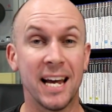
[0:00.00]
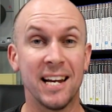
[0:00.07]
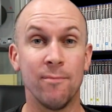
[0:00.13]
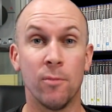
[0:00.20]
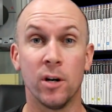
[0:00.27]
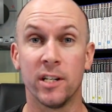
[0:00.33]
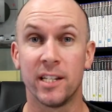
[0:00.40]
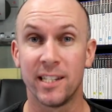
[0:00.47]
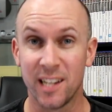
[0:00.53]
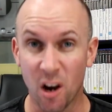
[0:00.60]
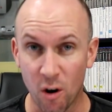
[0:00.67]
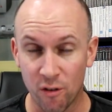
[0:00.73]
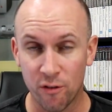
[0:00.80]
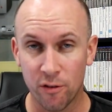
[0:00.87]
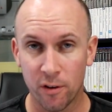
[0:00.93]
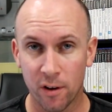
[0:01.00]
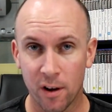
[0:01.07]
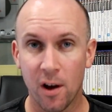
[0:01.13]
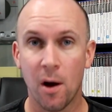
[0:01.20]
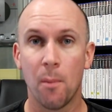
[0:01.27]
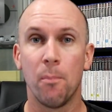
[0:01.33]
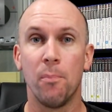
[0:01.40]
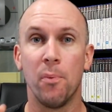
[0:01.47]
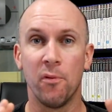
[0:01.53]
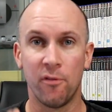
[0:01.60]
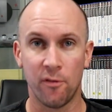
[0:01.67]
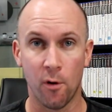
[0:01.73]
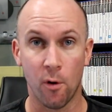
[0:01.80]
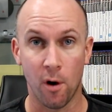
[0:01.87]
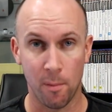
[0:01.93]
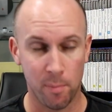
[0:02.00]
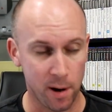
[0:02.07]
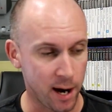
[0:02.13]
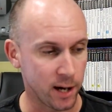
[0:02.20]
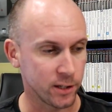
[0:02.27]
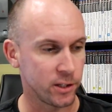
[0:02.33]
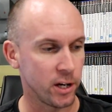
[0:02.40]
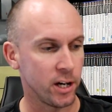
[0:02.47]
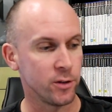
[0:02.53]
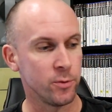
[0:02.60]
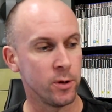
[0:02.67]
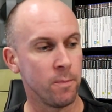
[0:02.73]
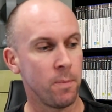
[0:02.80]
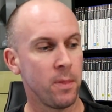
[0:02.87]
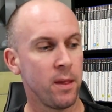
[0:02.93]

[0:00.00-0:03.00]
it myself before I pass judgment.